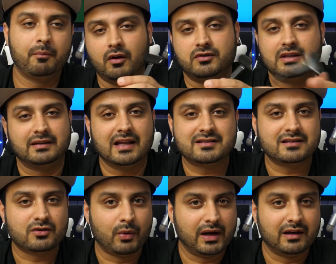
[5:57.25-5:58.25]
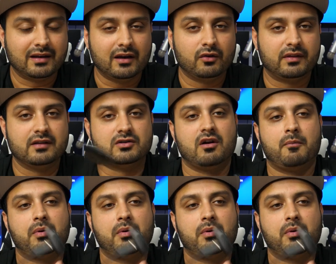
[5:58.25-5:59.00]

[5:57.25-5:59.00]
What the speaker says: That's just the way Nintendo things are.